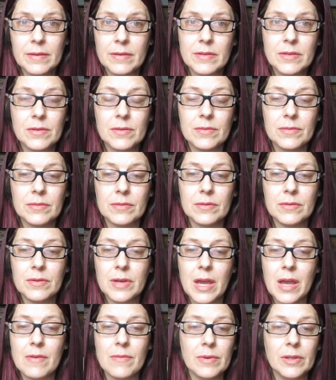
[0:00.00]
So you
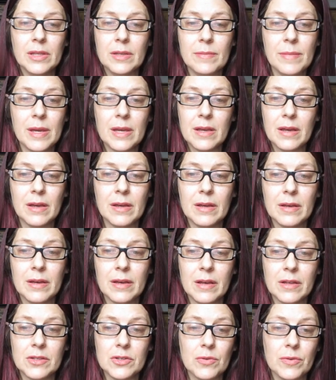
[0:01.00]
can't really make a,
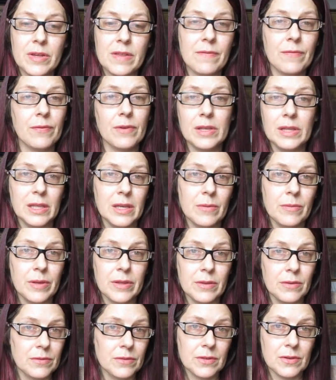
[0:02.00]
a choice freely
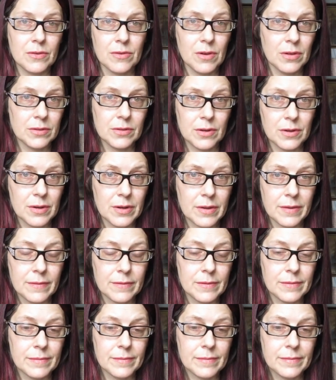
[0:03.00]
when those are your
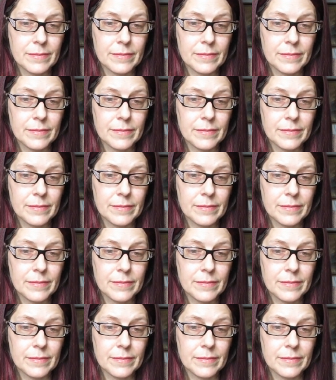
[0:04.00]
alternatives.